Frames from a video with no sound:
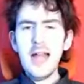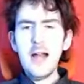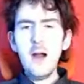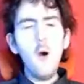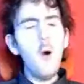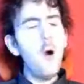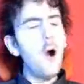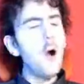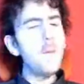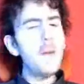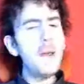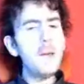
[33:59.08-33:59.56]

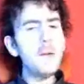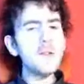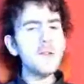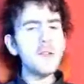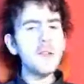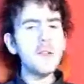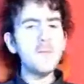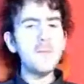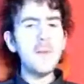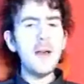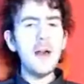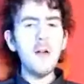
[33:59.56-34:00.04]
All of it was
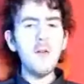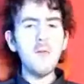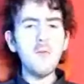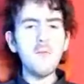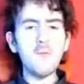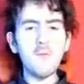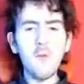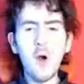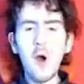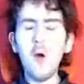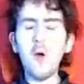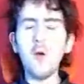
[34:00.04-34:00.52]
just felt
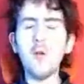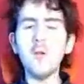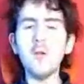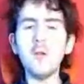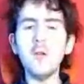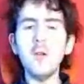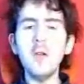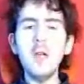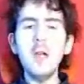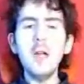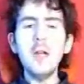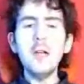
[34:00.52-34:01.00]
wrong.
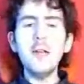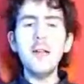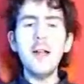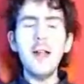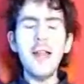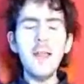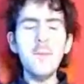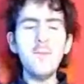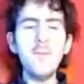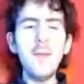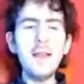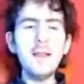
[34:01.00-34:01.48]
The
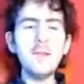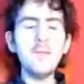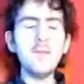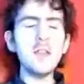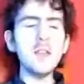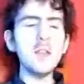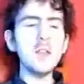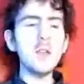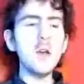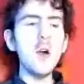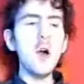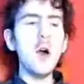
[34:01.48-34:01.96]
only thing that
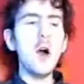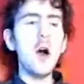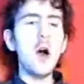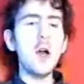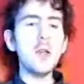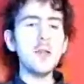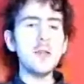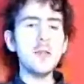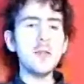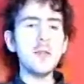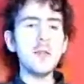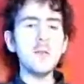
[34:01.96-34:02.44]
was
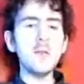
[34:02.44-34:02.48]
good